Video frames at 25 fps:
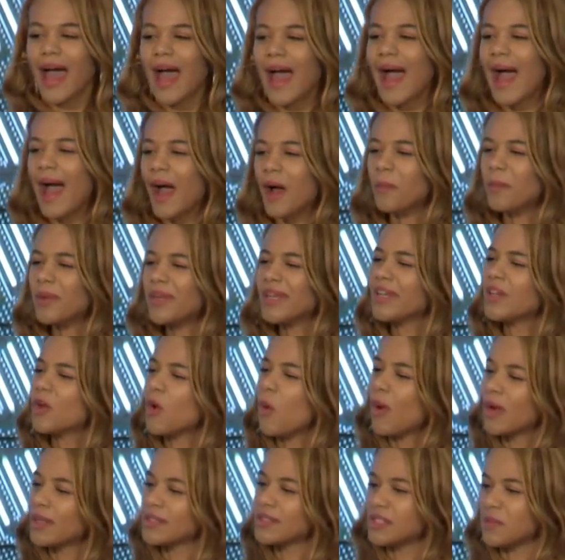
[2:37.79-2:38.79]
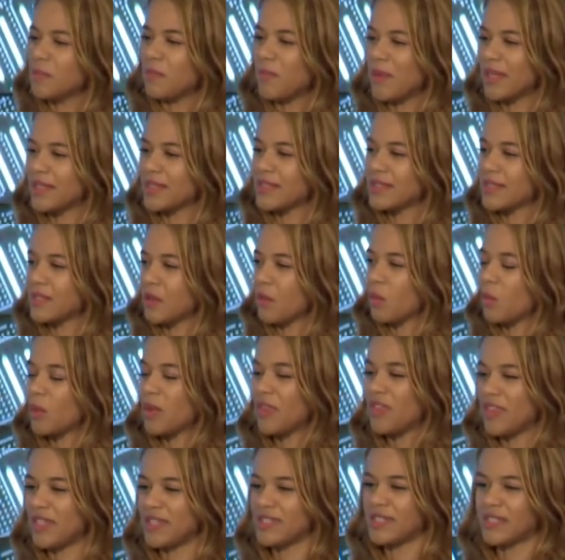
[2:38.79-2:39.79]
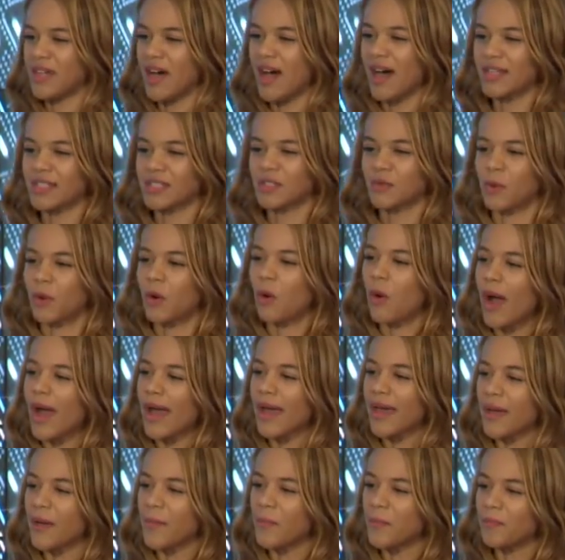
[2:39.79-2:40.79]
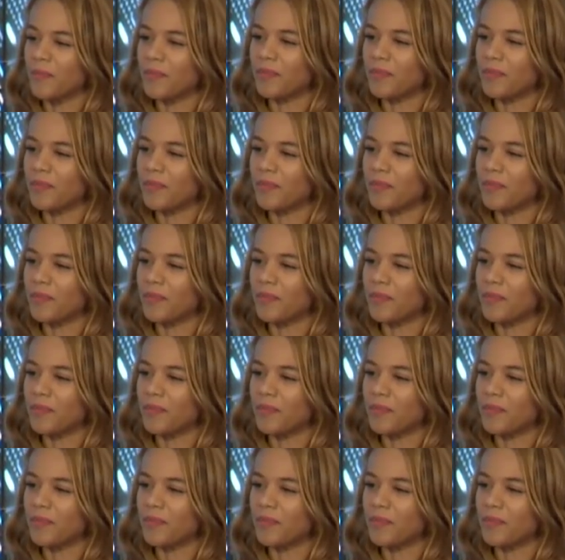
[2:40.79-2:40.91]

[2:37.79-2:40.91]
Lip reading: How many quantum bits would this task require?